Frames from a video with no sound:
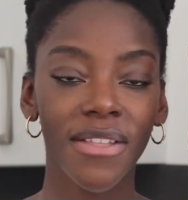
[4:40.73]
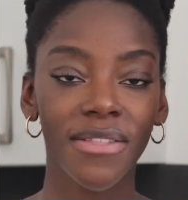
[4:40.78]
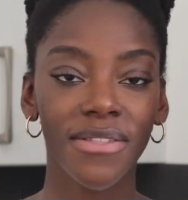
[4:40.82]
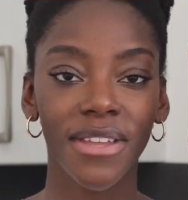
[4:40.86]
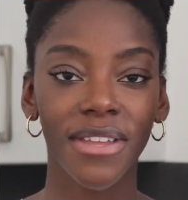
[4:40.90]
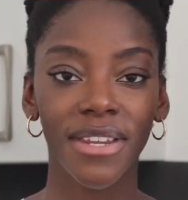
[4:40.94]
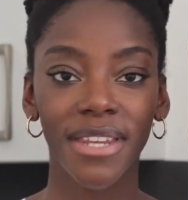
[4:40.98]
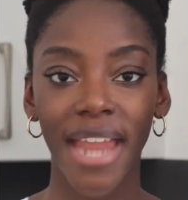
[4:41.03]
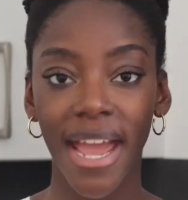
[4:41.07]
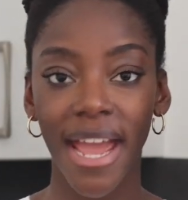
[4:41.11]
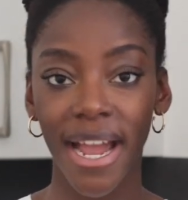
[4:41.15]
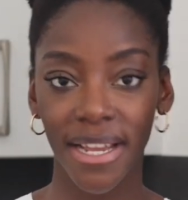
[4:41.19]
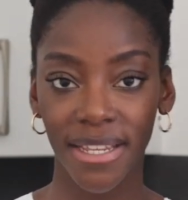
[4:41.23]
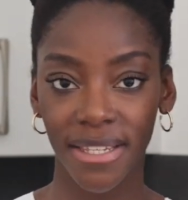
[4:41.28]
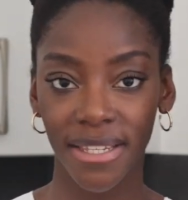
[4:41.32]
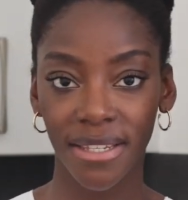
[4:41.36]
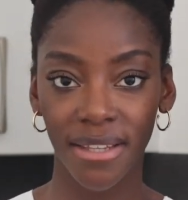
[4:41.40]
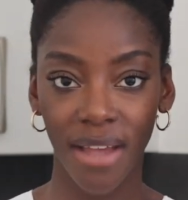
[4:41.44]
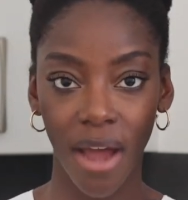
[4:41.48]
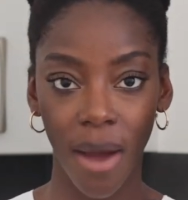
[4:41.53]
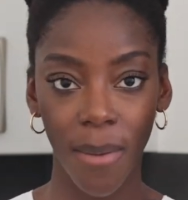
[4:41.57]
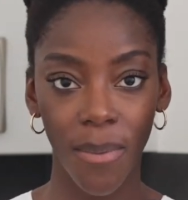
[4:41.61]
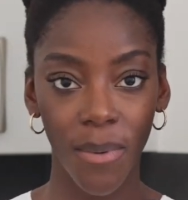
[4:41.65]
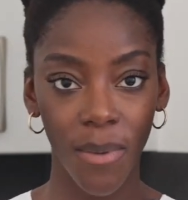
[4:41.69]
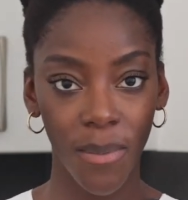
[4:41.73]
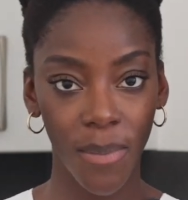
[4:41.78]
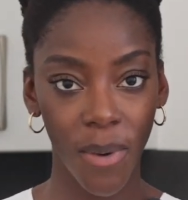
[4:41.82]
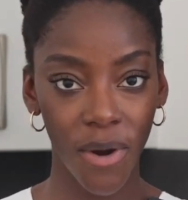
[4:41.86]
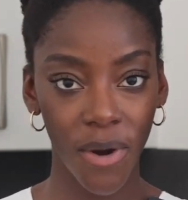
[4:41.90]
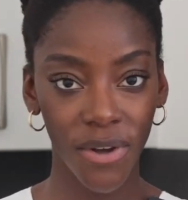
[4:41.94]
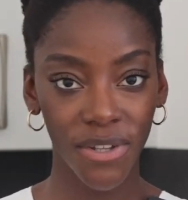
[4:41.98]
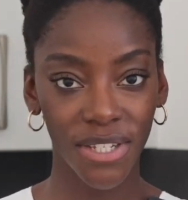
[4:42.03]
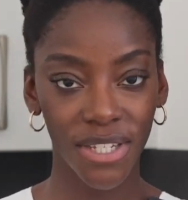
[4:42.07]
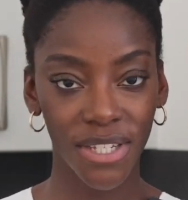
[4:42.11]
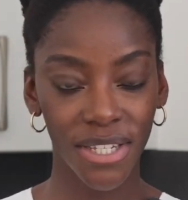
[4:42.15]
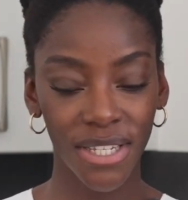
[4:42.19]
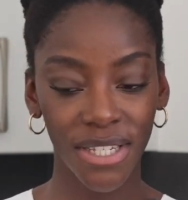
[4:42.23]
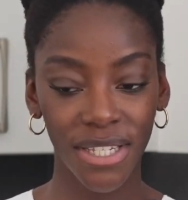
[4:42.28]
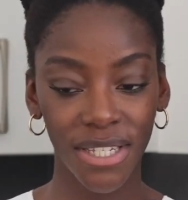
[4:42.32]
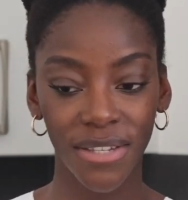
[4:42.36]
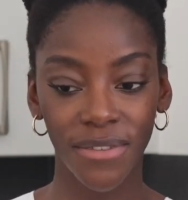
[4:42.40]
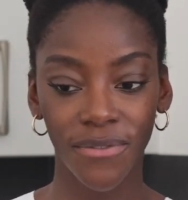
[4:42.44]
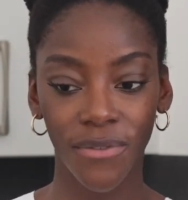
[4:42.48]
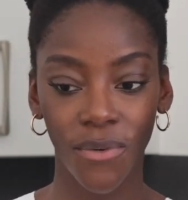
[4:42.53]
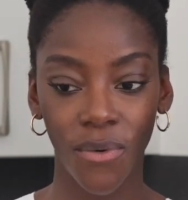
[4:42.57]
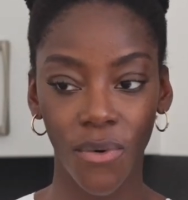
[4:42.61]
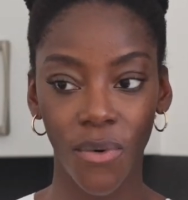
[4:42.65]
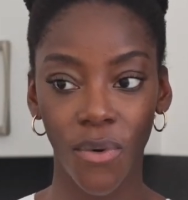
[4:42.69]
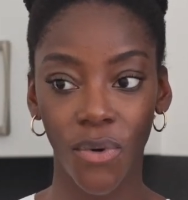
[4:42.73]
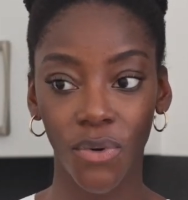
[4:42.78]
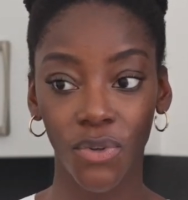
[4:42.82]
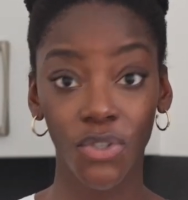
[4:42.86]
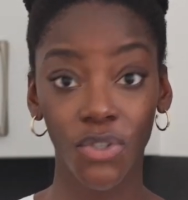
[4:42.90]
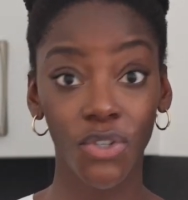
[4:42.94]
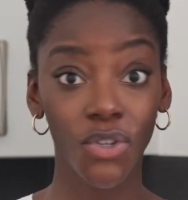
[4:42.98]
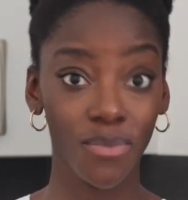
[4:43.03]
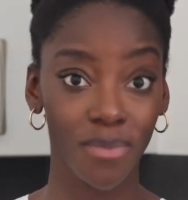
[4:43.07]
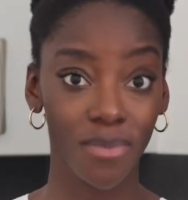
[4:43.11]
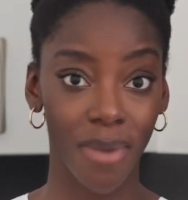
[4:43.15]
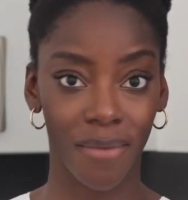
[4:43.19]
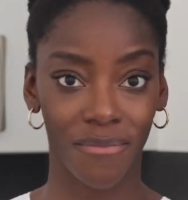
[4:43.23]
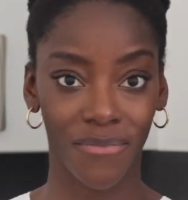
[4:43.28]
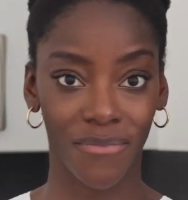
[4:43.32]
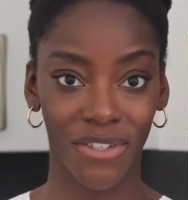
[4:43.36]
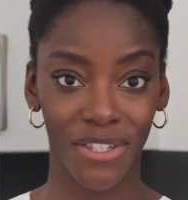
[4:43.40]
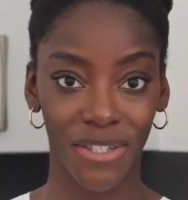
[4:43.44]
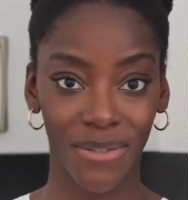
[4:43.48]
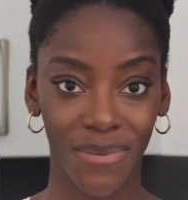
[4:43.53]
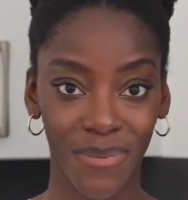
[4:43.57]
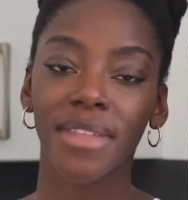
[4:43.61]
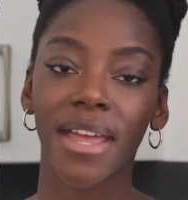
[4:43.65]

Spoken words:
the next couple boxes for 2 months.